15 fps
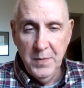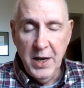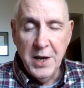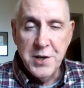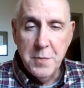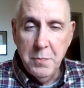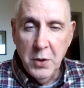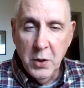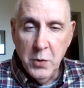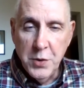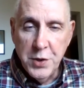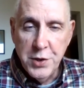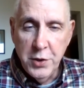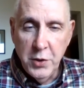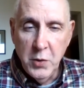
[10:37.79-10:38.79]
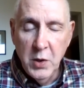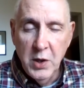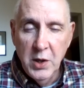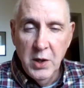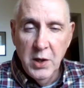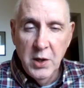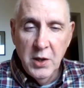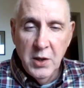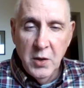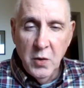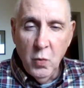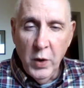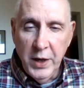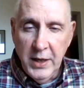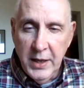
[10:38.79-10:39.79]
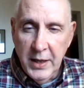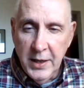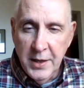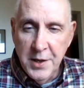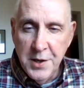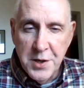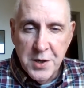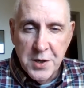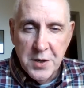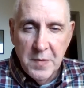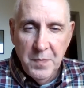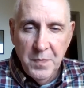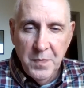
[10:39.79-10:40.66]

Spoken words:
As opposed to what is,